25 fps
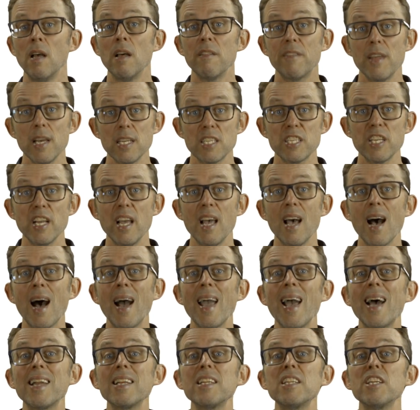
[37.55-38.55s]
This year, I
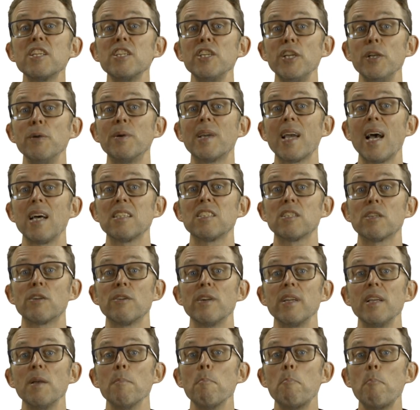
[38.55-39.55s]
added a new
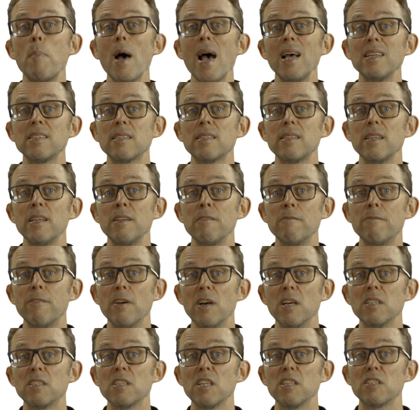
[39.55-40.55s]
category, best
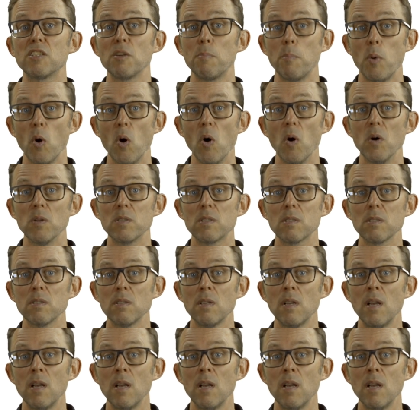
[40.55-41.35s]
inverter support.